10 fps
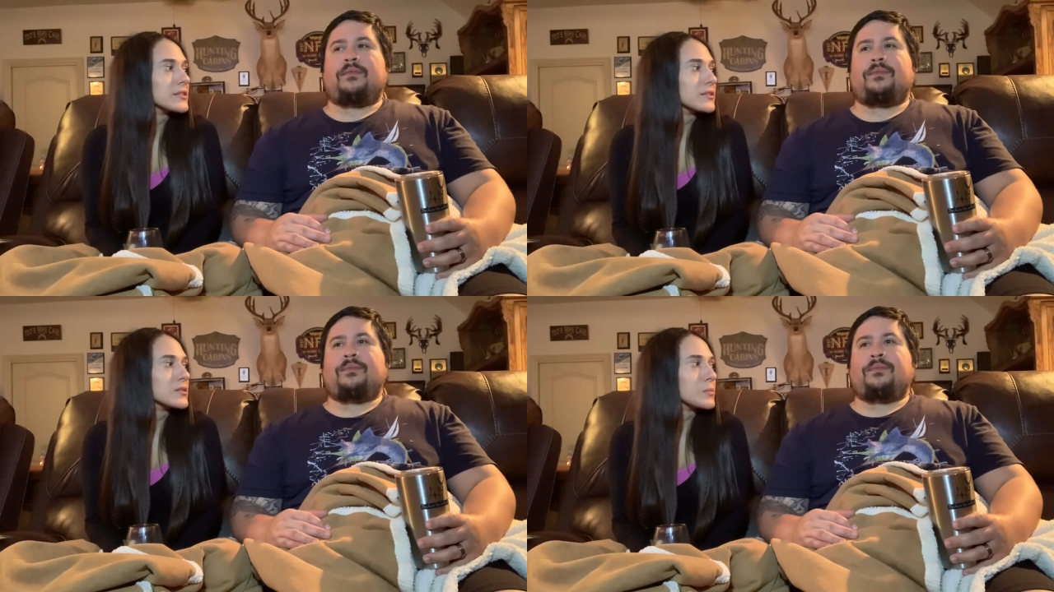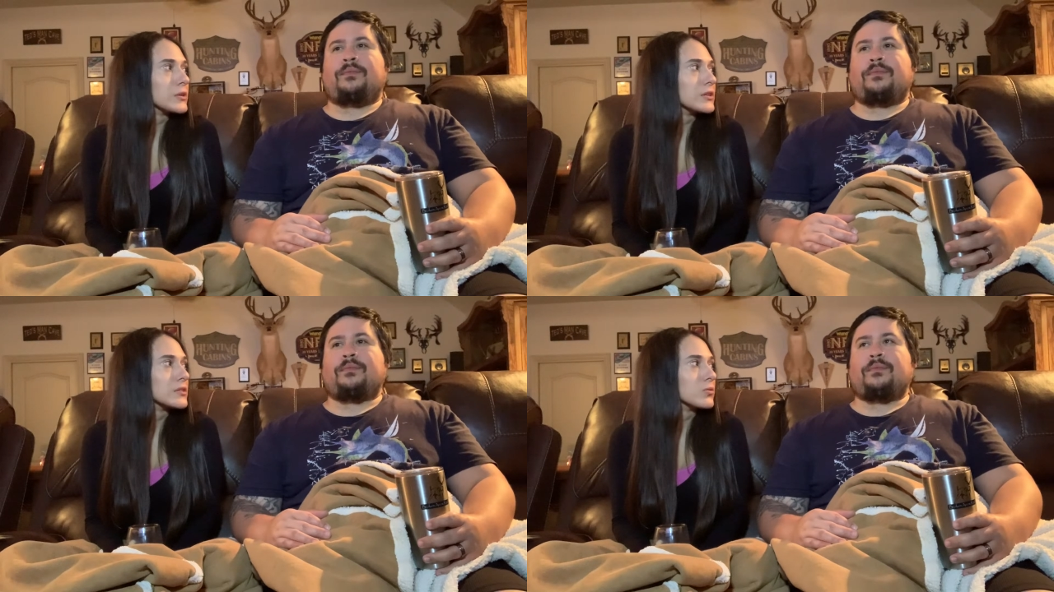Speaker 1: and
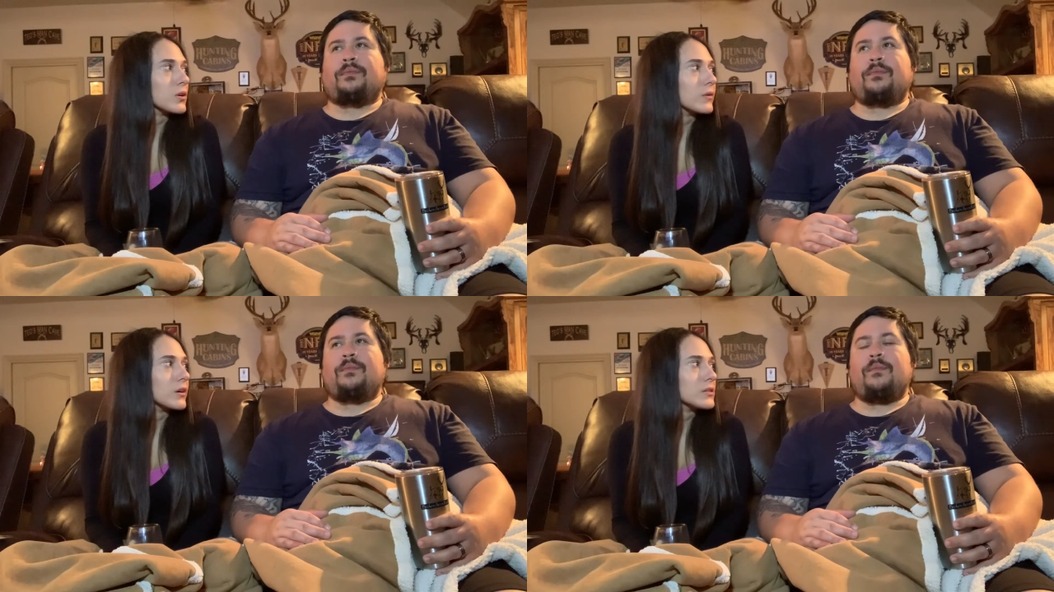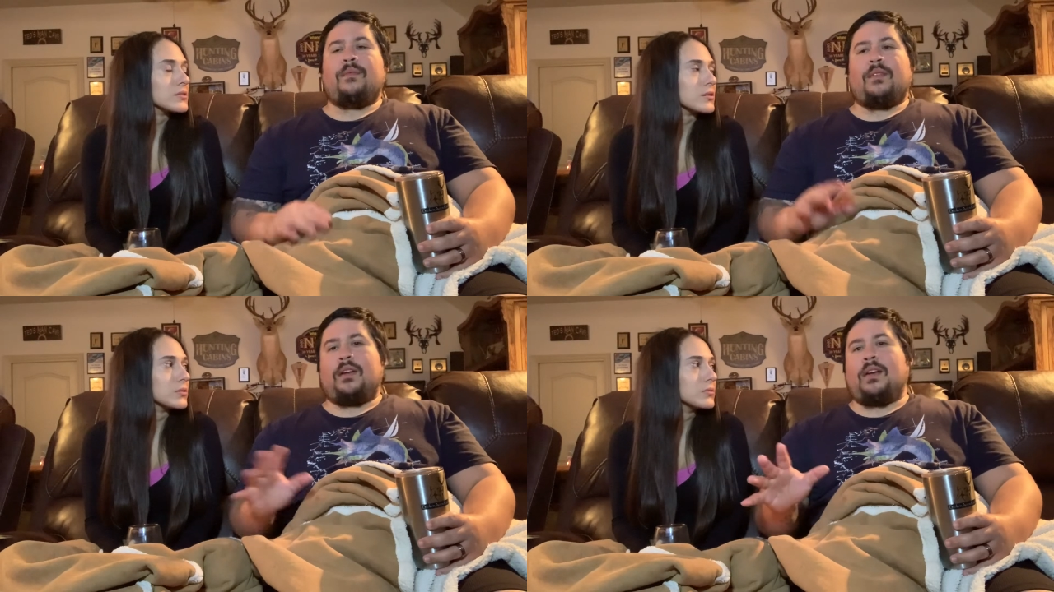spirits grow
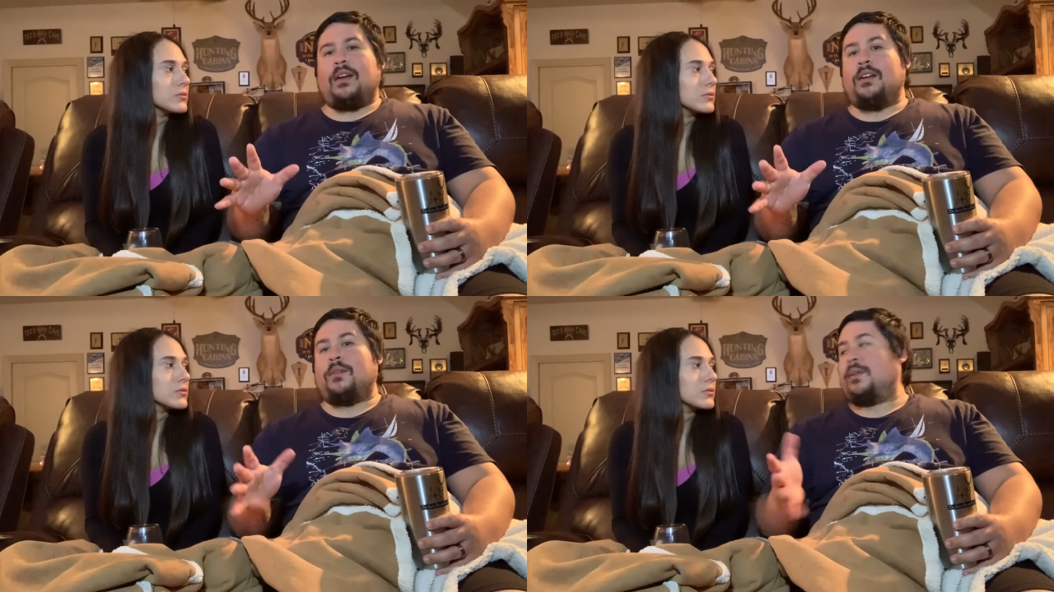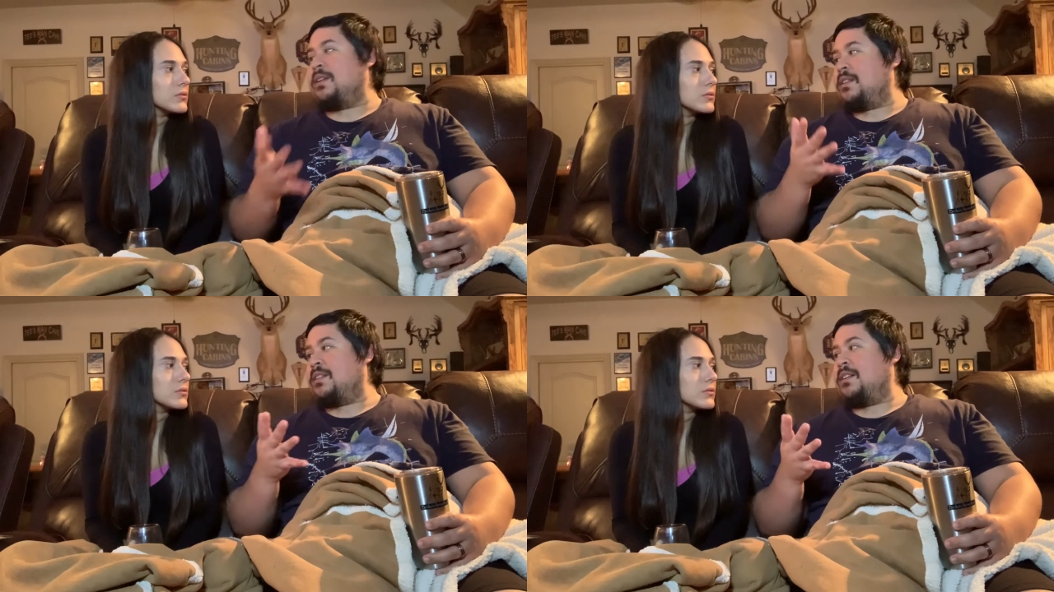also.
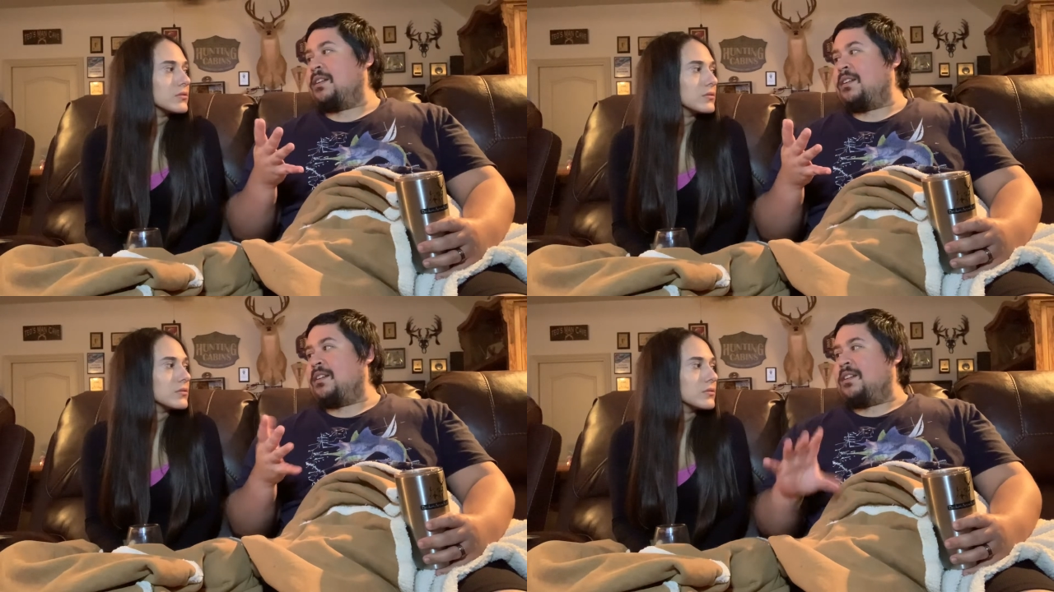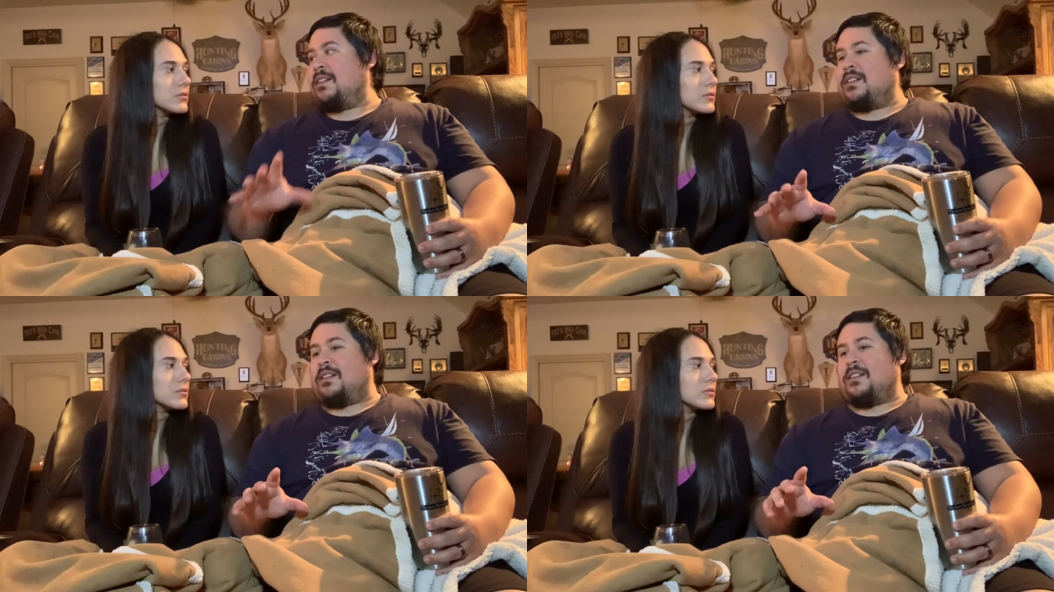
Speaker 2: Anyways.
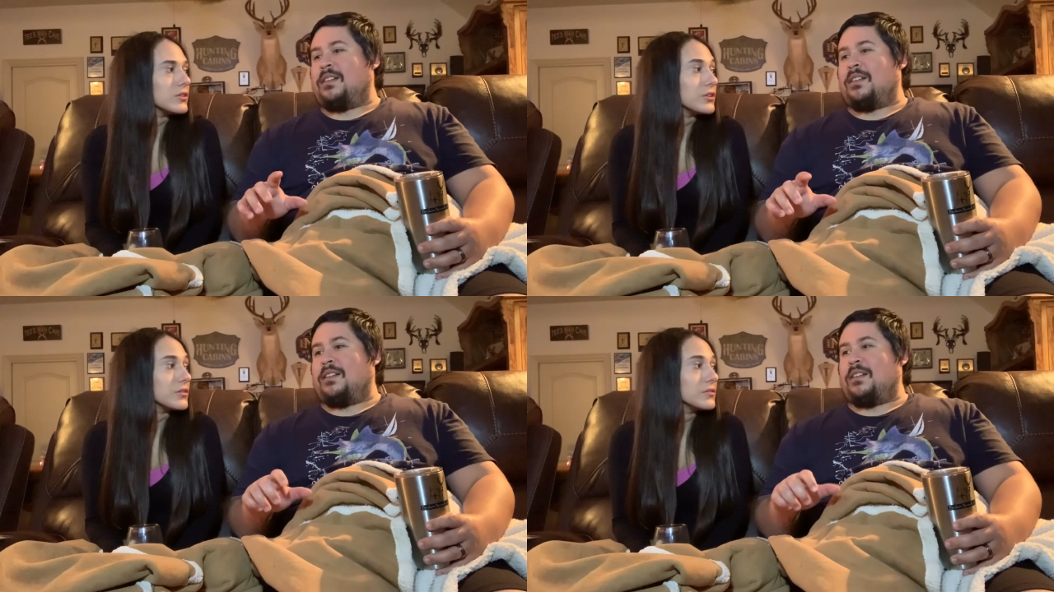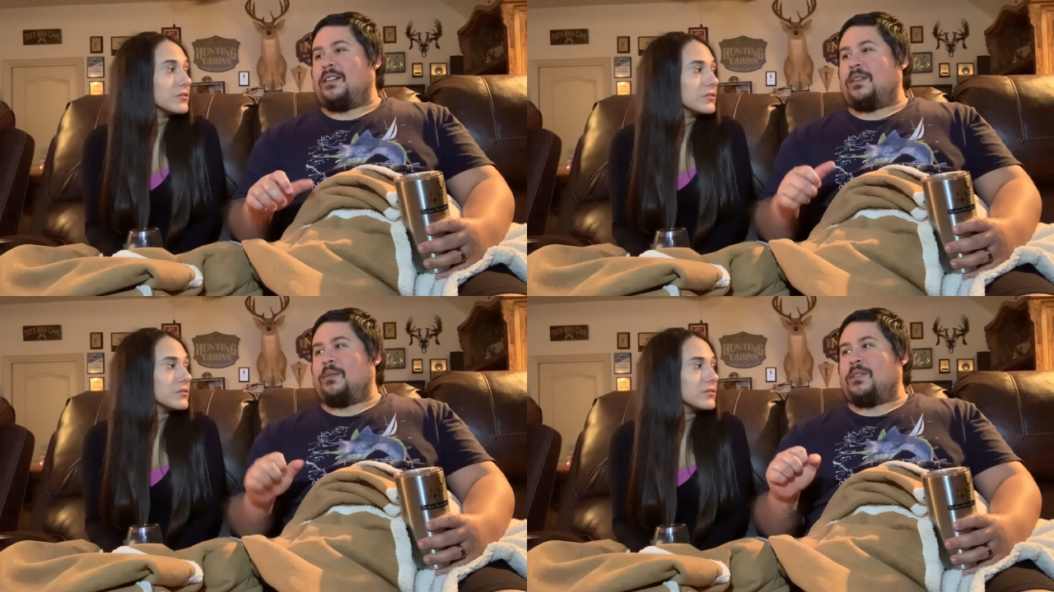
Speaker 1: You know?
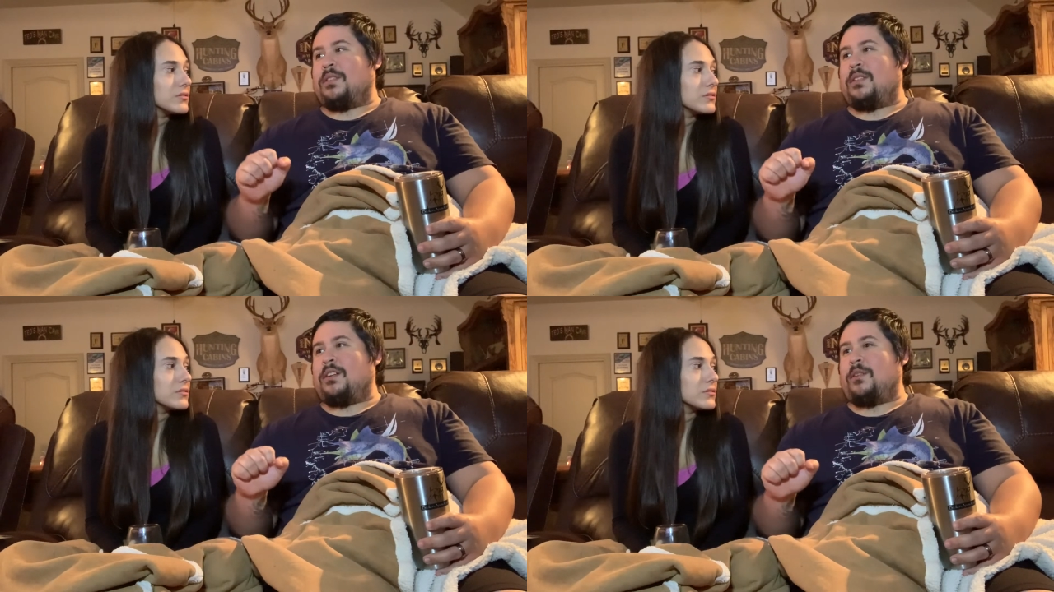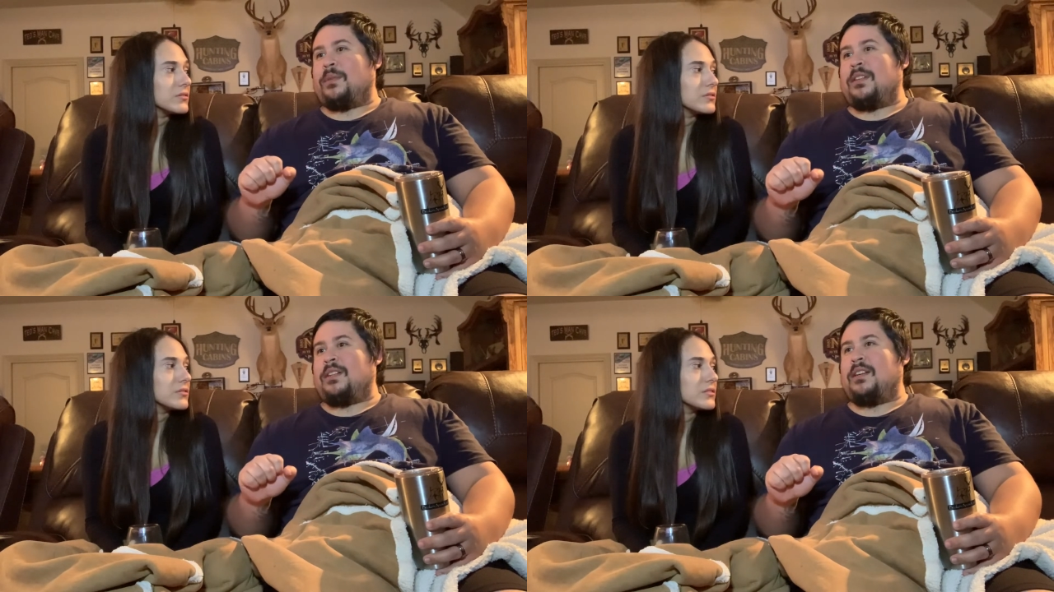
Speaker 2: It was just a girl,
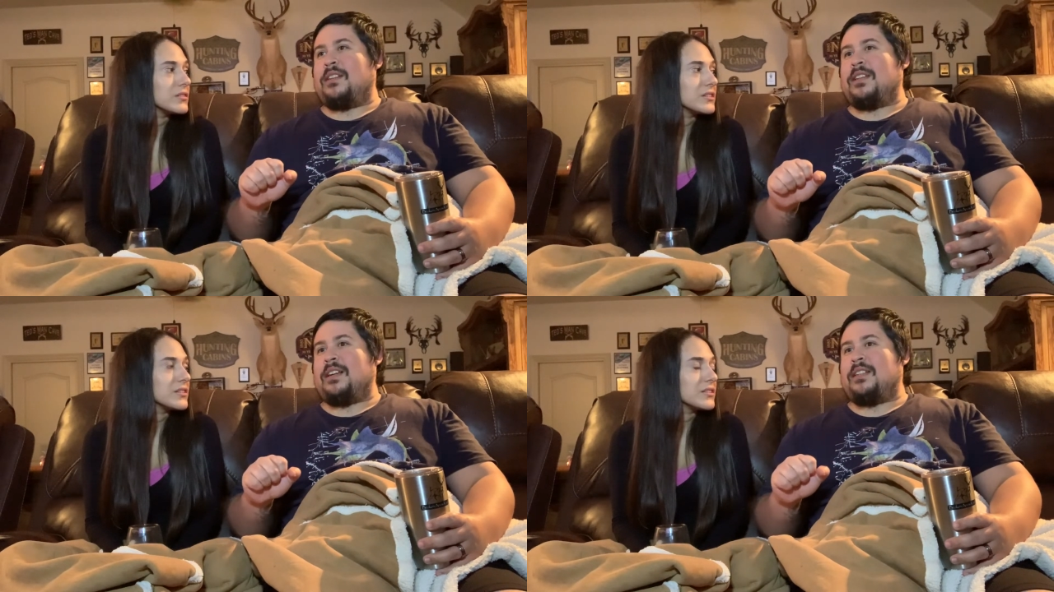but the thing is like,